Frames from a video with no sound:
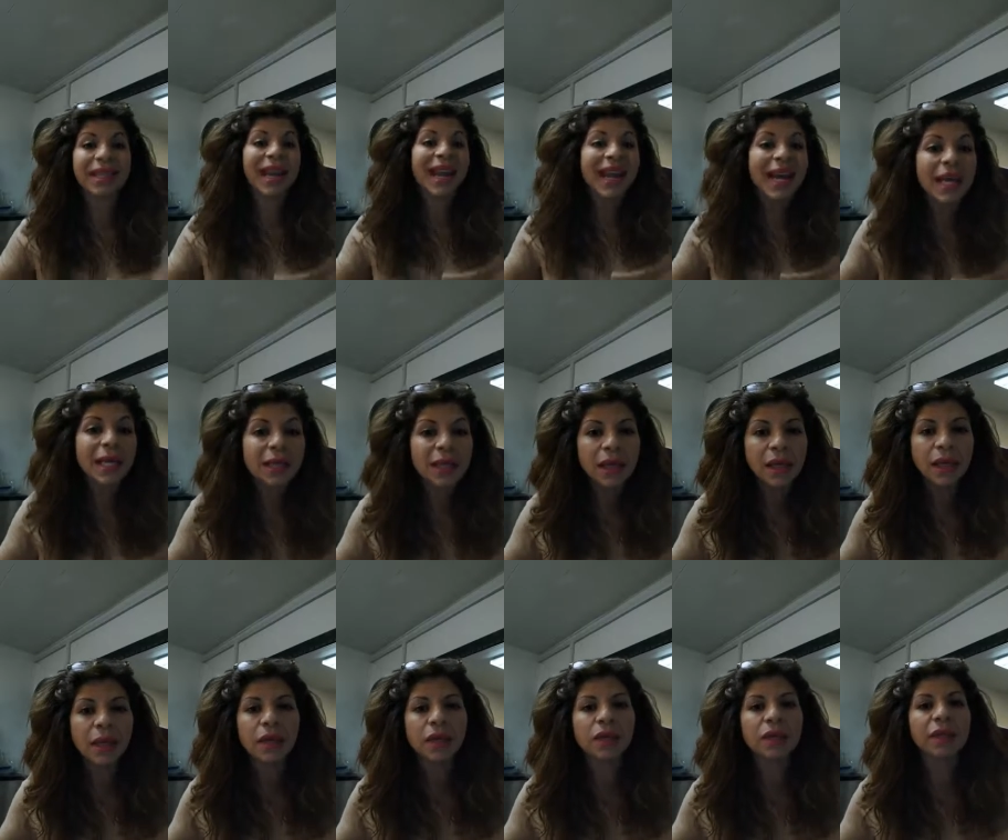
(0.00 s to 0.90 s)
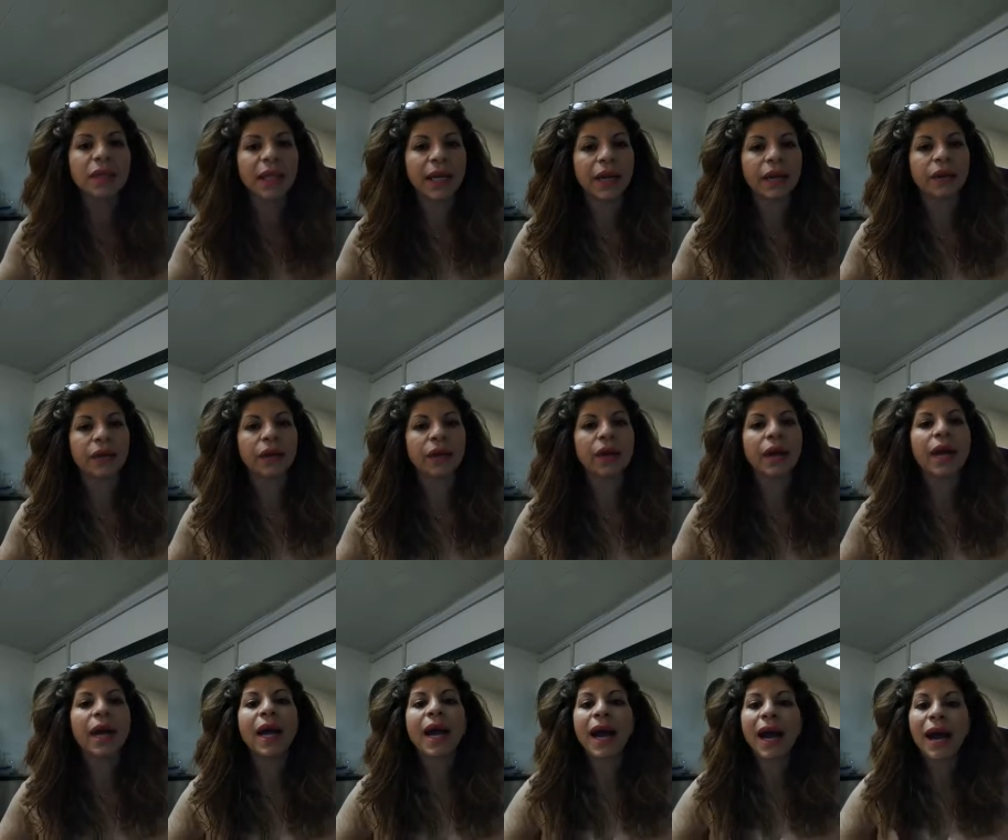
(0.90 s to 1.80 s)
Is 18 years later,
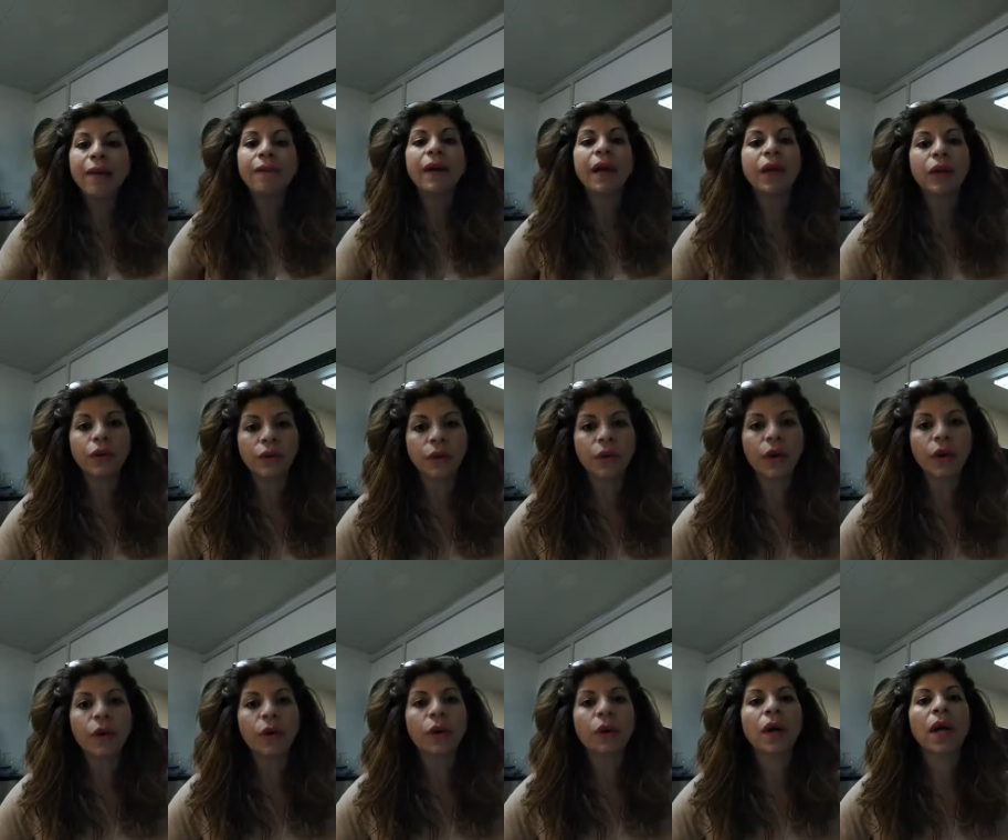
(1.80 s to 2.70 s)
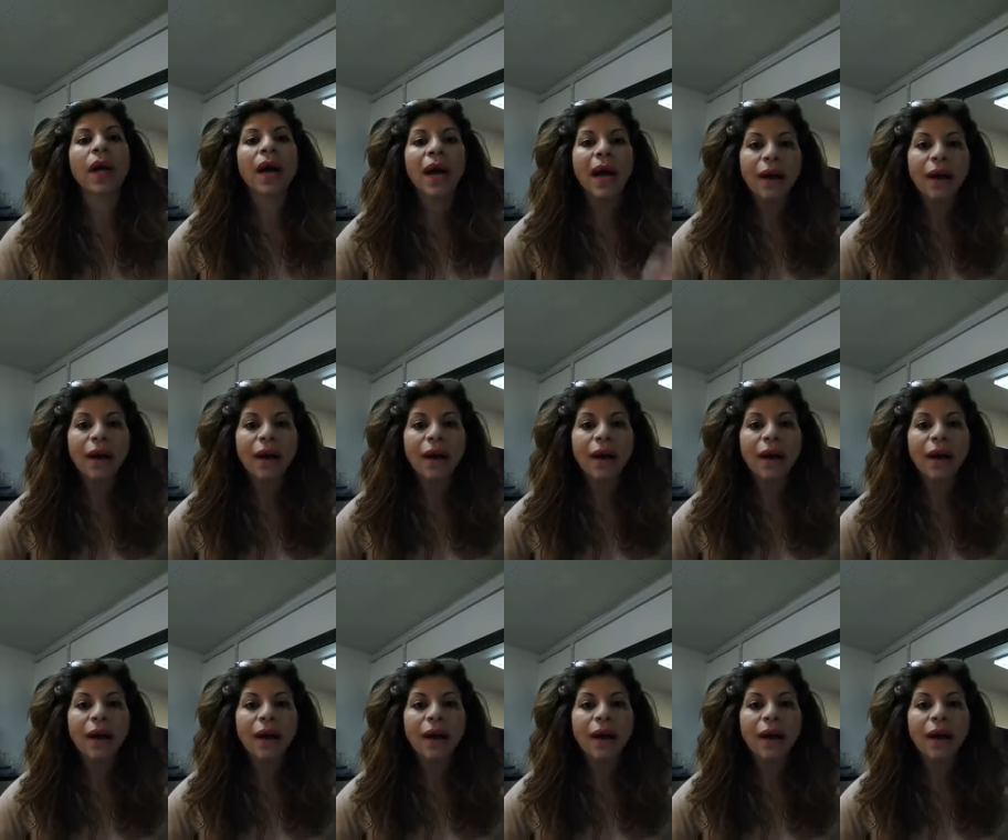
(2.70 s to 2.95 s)
have I grown?